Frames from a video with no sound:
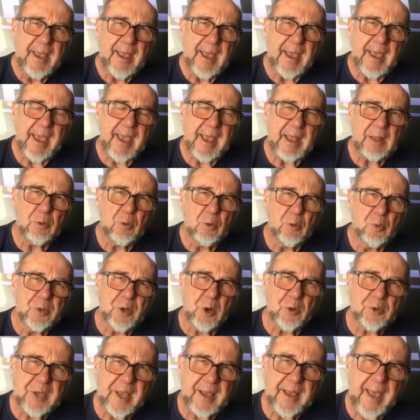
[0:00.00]
And we
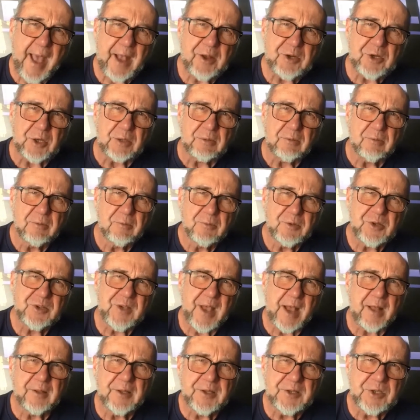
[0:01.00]
don't take action. We just
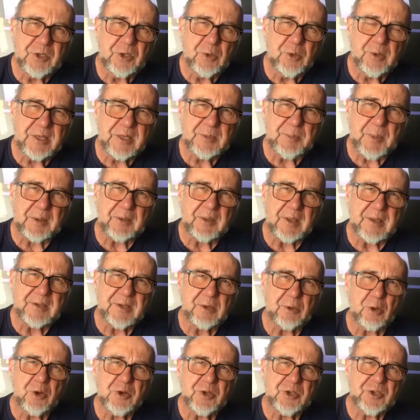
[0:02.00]
kind of listen to it and expect things that are
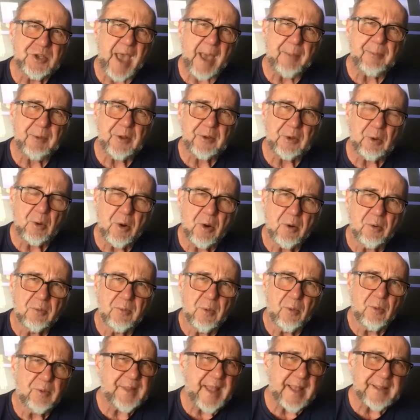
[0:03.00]
going to just happen on their own.
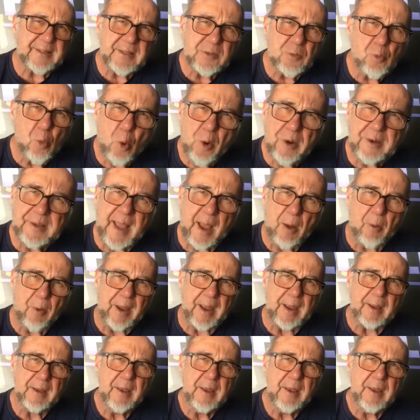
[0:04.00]
Well, that doesn't work that way.